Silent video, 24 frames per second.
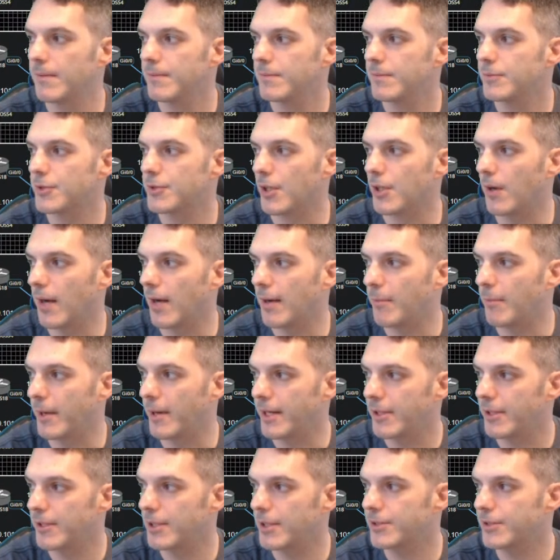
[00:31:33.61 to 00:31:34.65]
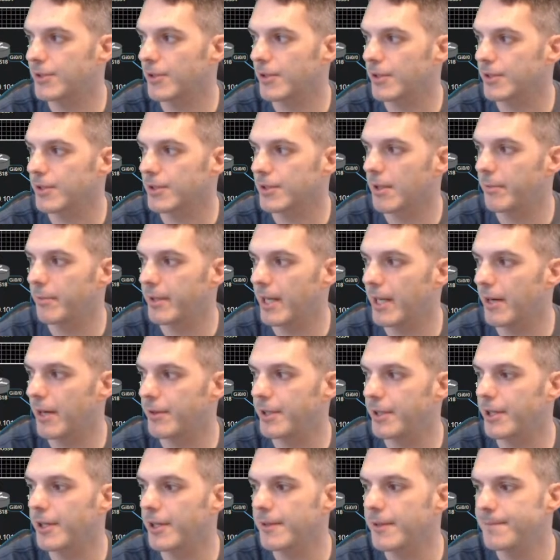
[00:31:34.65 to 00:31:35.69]
So I have my internet circuits coming down
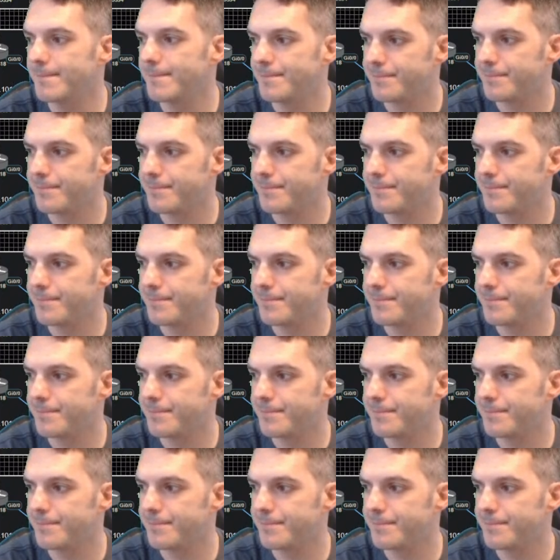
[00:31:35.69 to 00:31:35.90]
here.